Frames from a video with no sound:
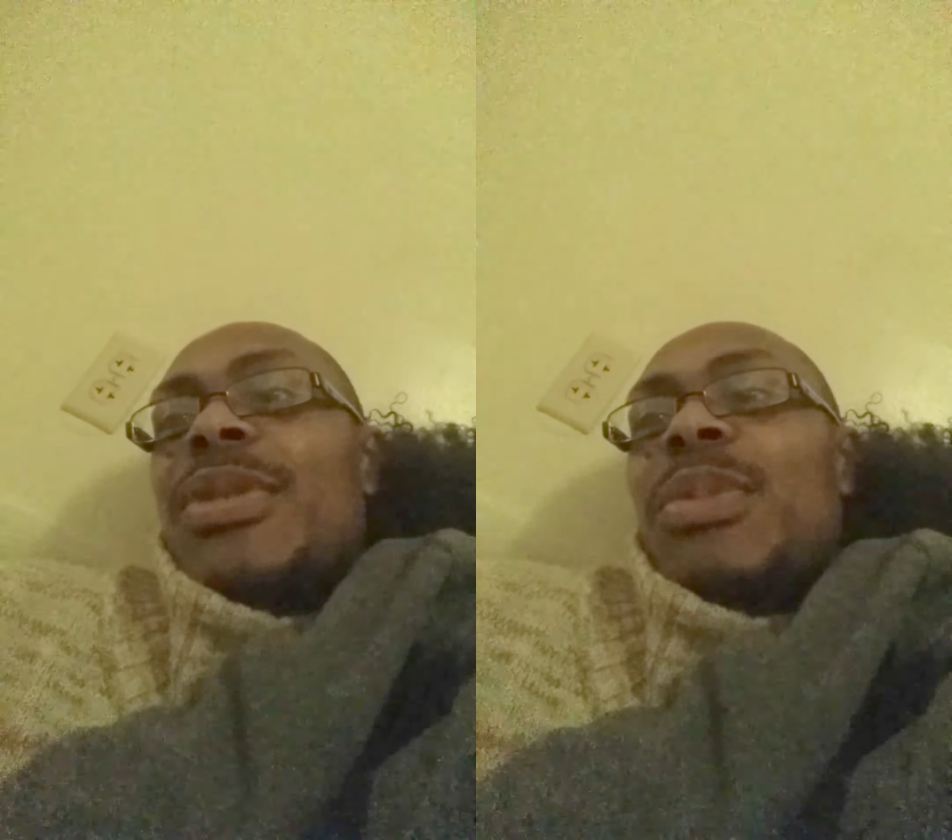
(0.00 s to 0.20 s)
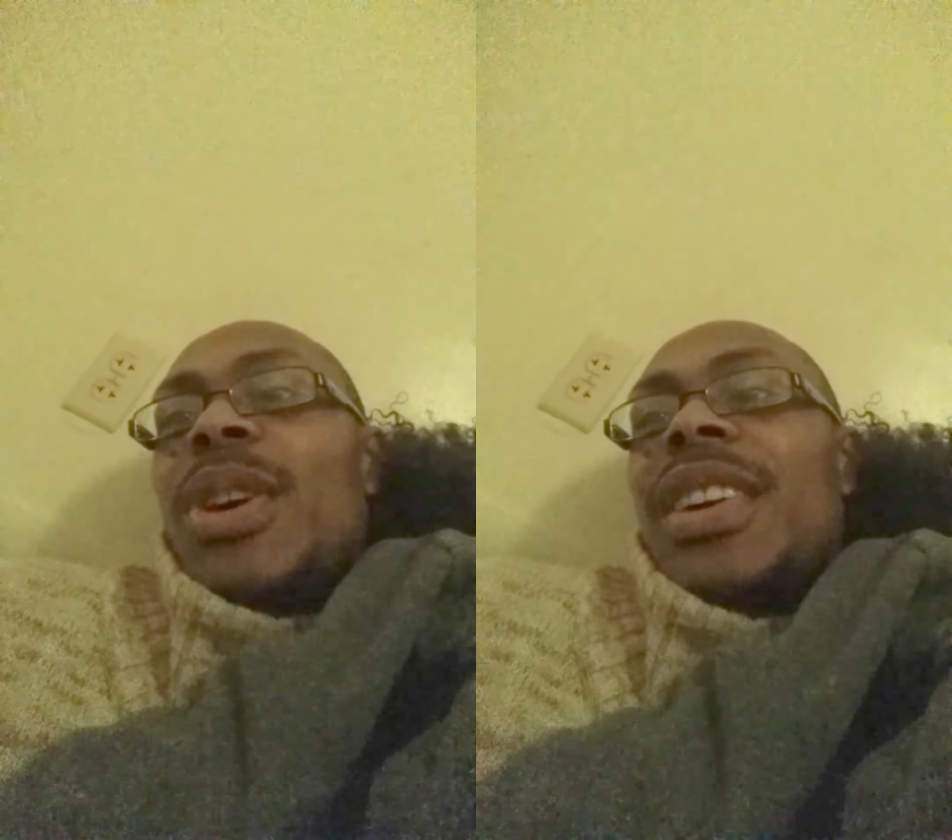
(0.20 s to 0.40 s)

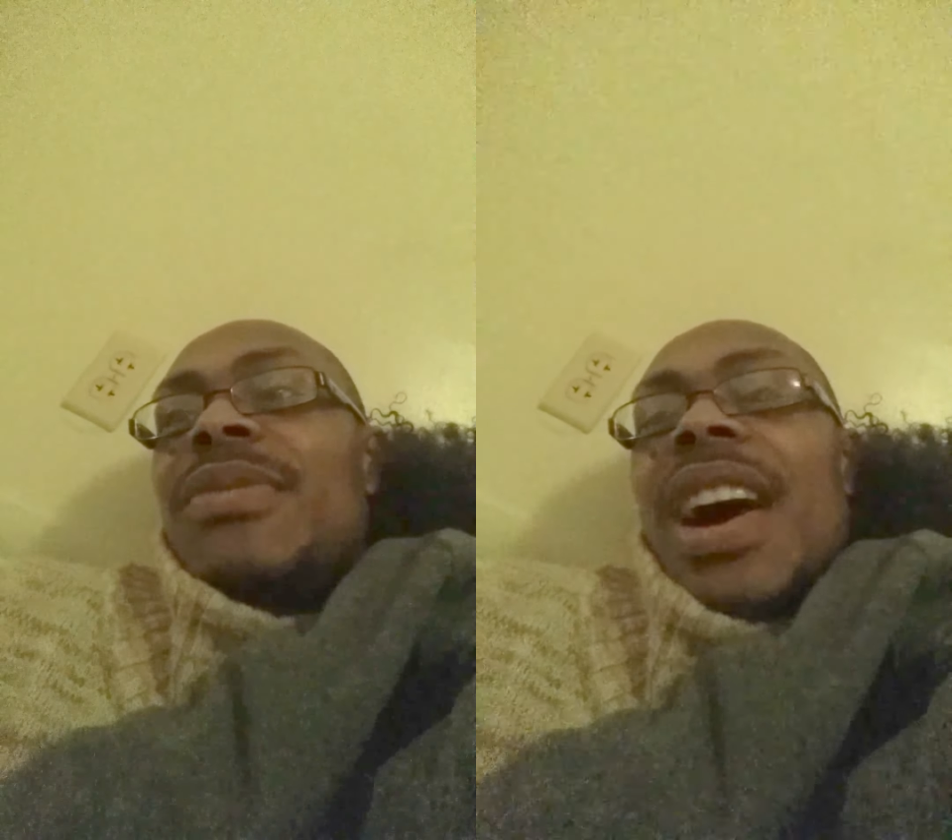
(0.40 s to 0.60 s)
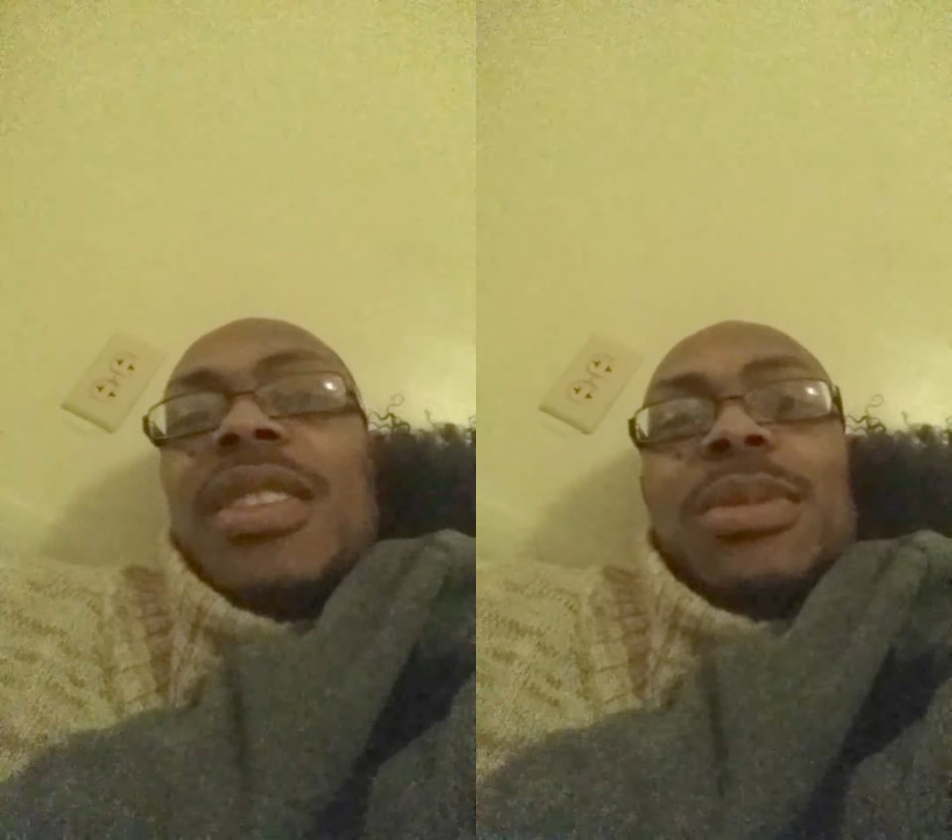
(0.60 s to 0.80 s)
of
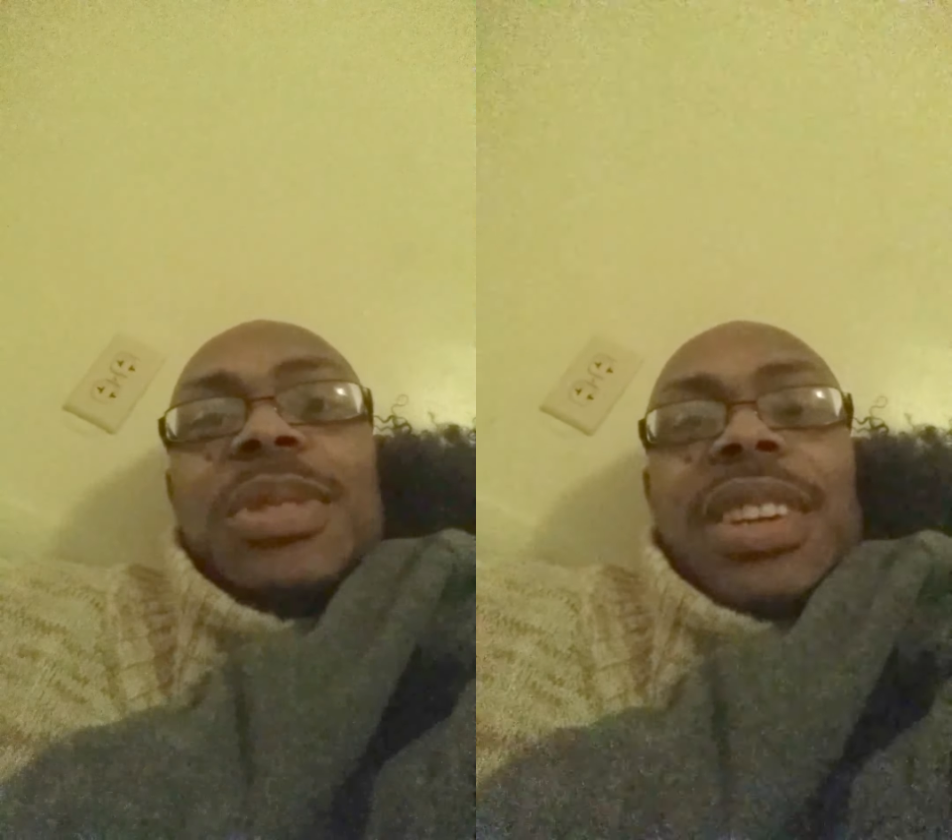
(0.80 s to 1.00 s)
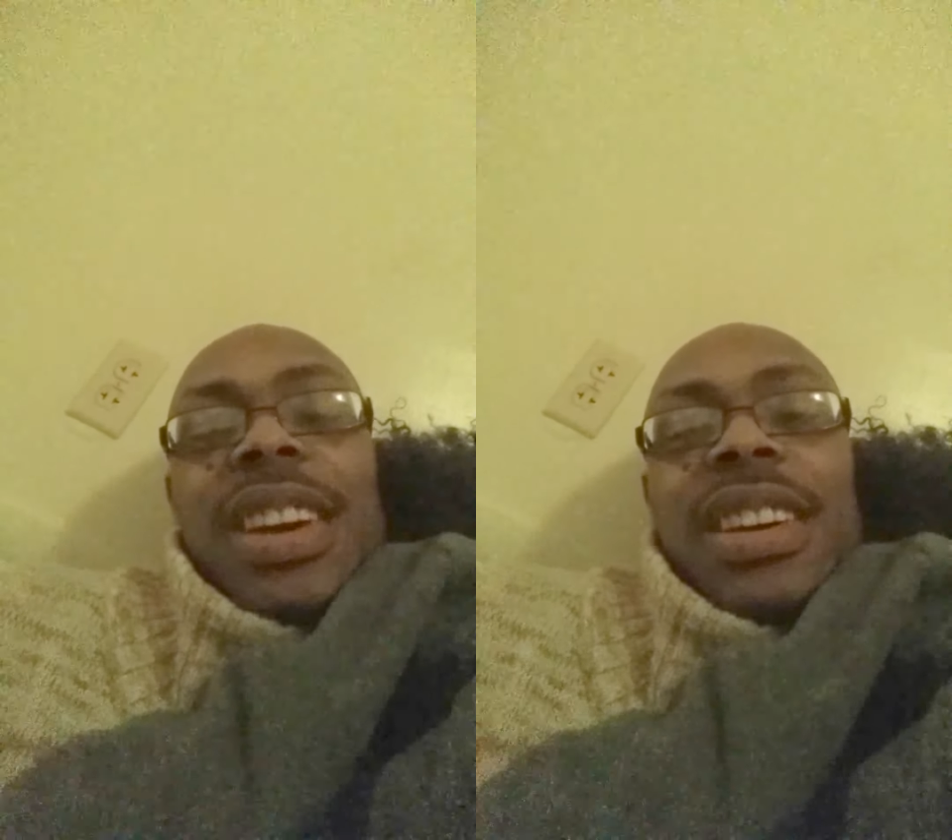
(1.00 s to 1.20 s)
American
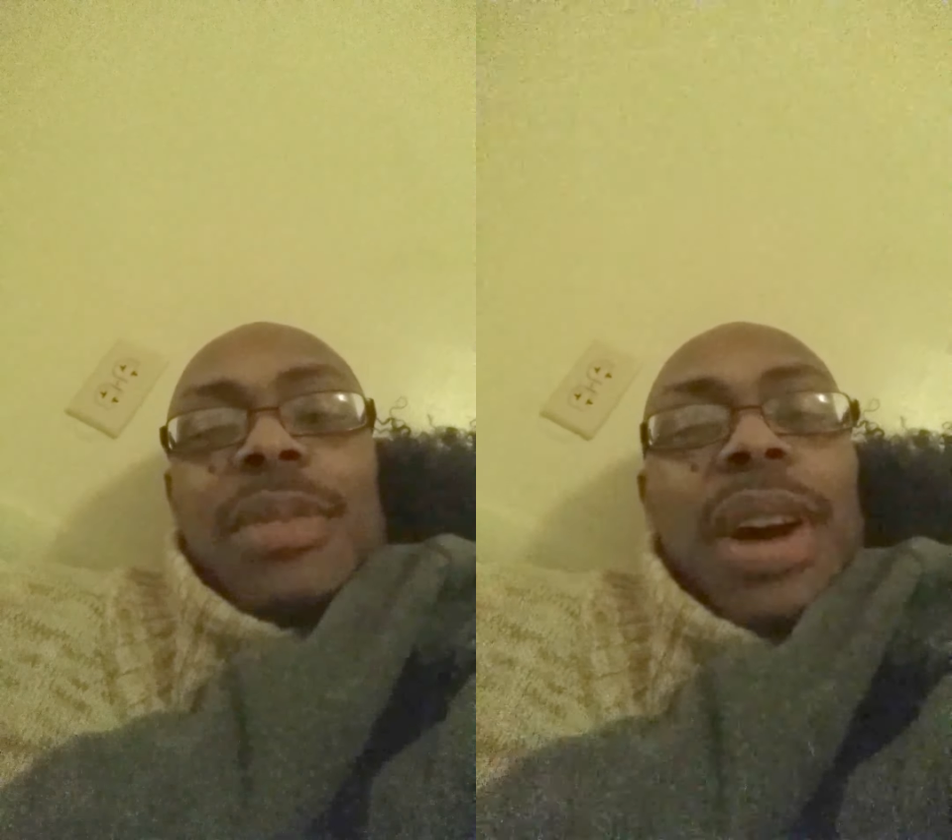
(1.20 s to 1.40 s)
values, okay.